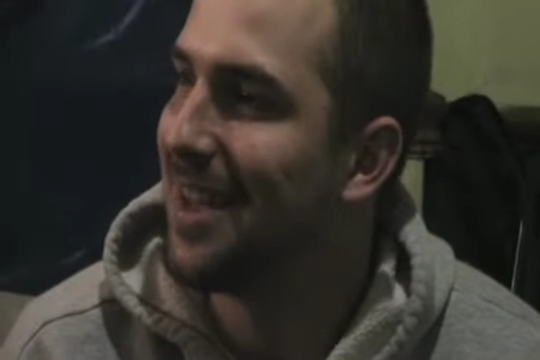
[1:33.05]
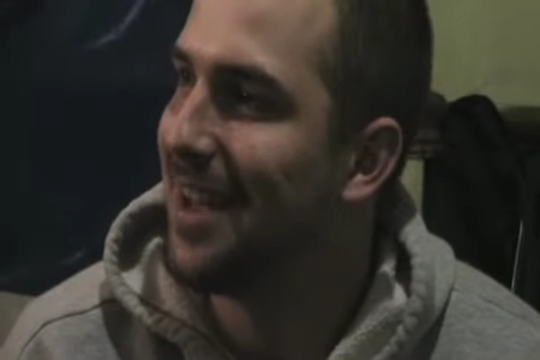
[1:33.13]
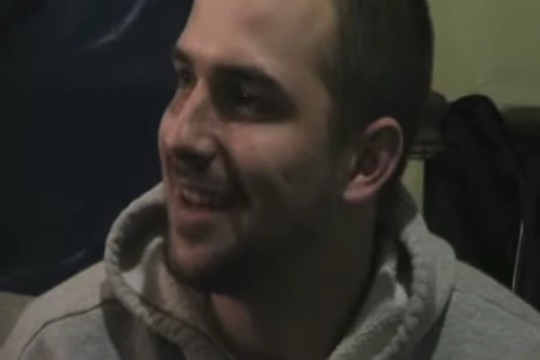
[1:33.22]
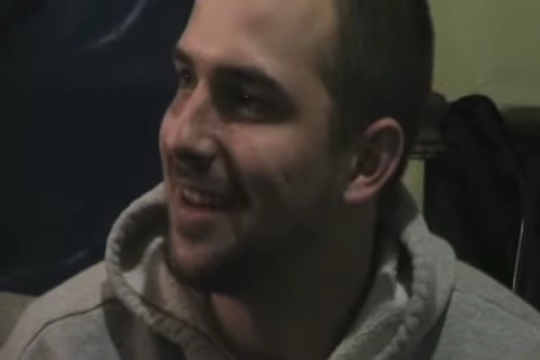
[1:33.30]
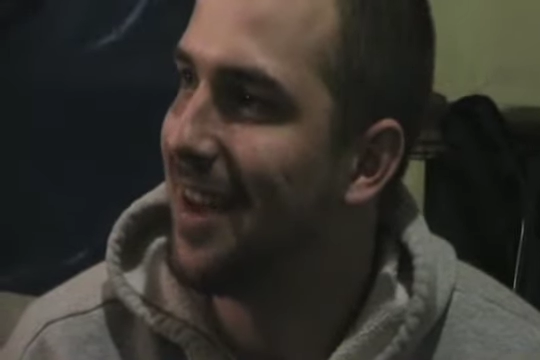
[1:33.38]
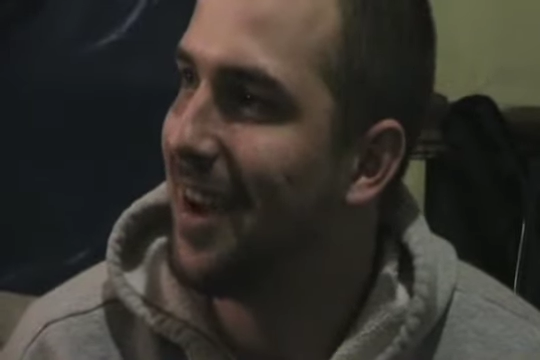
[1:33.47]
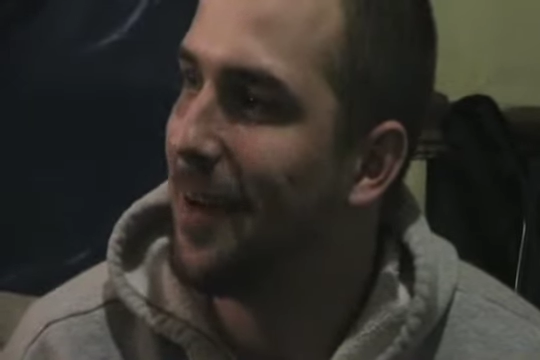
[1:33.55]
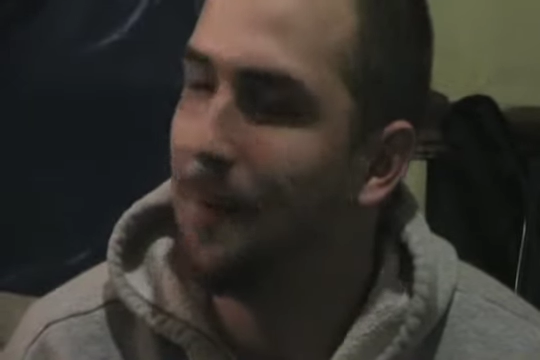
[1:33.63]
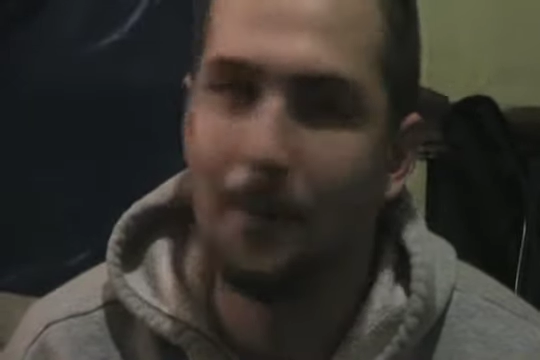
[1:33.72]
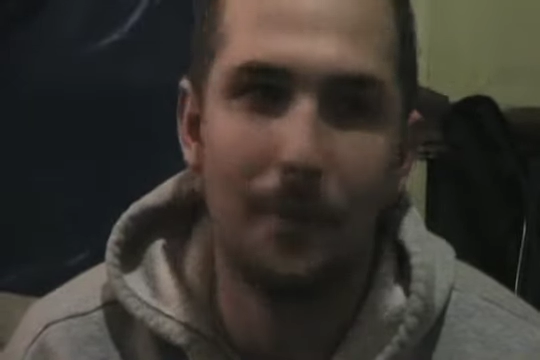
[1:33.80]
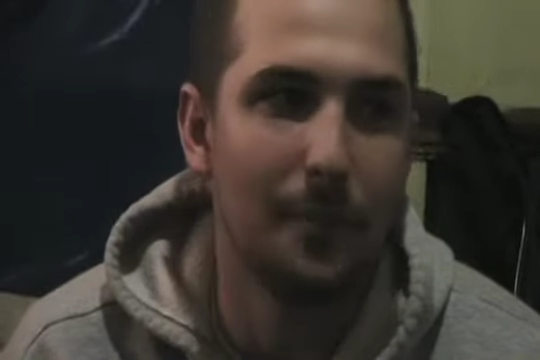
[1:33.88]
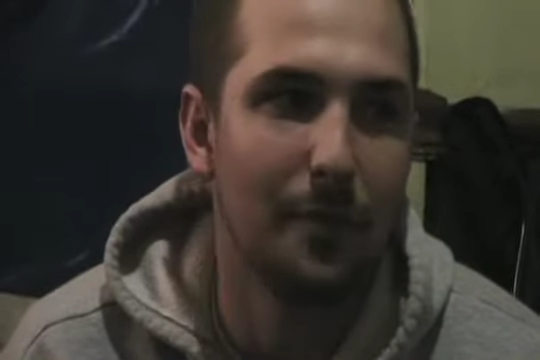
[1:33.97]
and
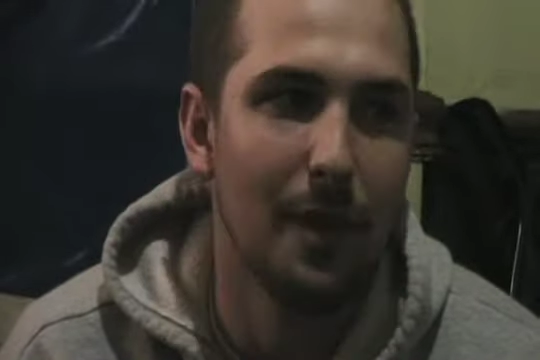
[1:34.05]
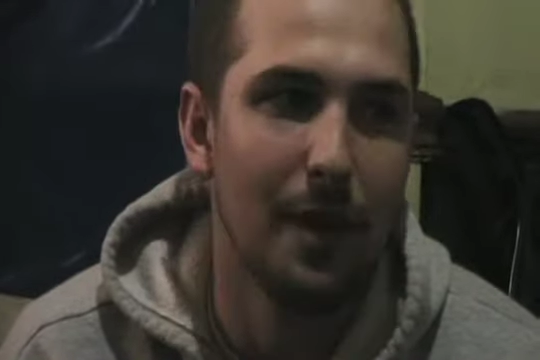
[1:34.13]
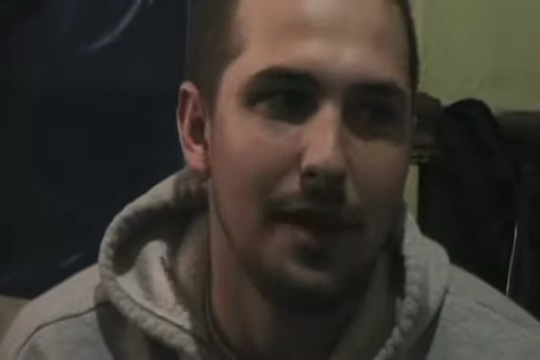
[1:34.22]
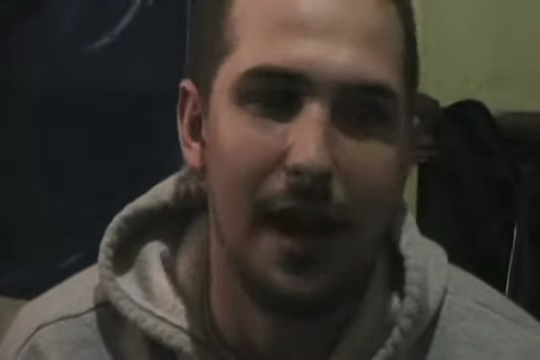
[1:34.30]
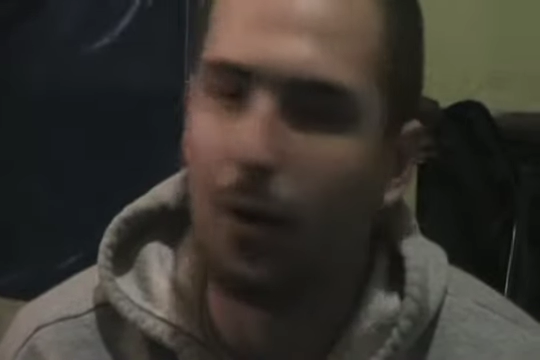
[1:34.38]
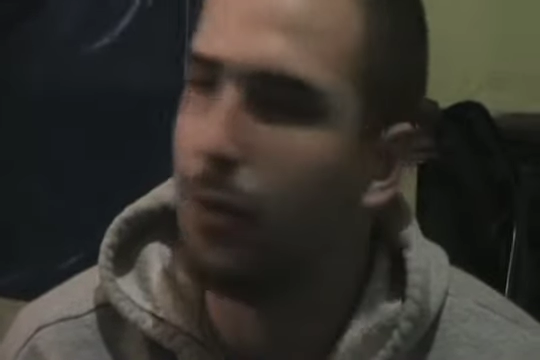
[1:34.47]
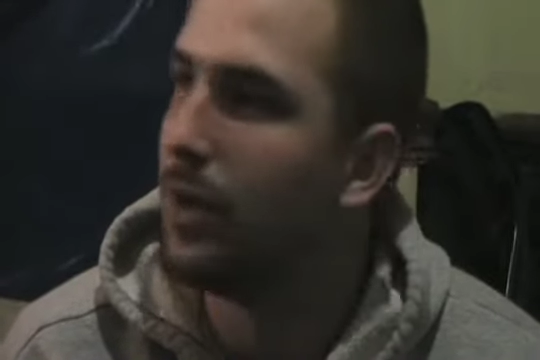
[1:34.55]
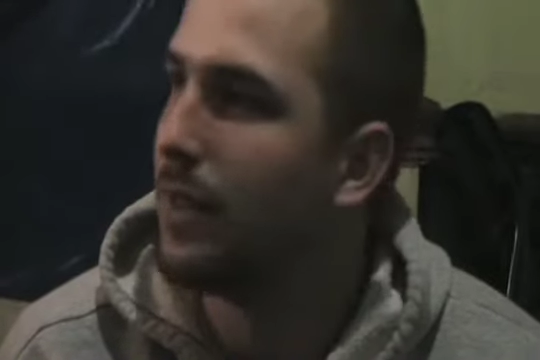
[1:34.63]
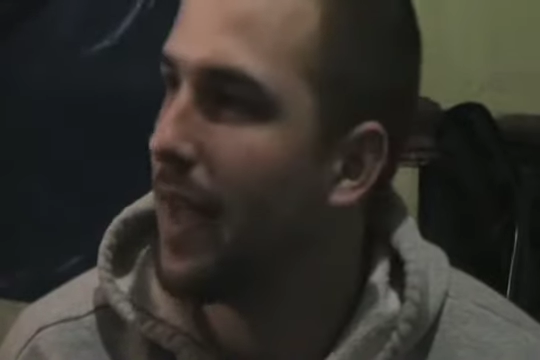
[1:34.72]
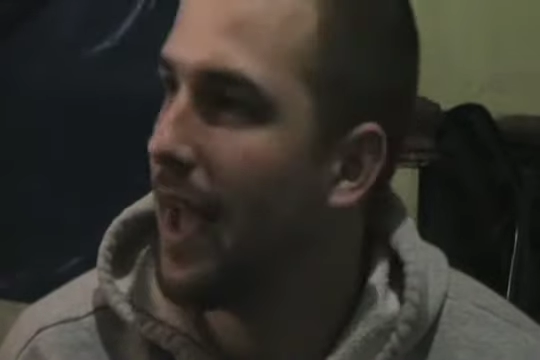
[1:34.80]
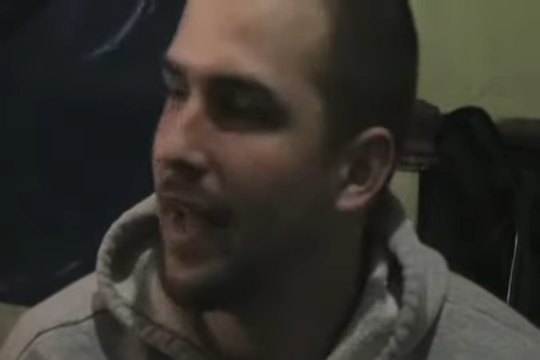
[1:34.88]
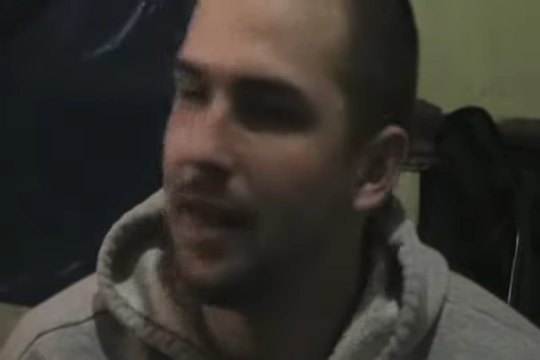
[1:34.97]
not only
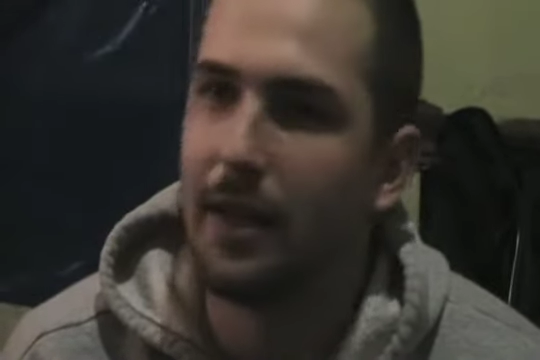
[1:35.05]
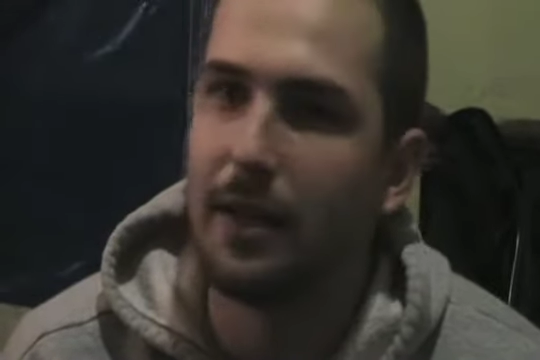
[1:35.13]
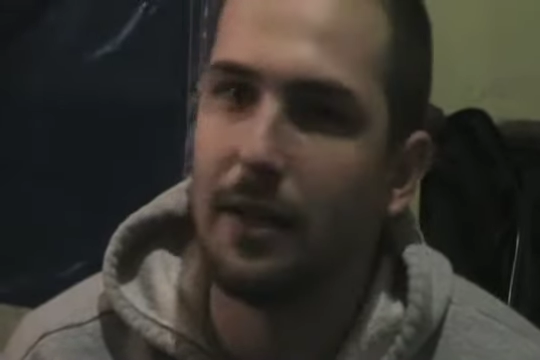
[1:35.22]
that,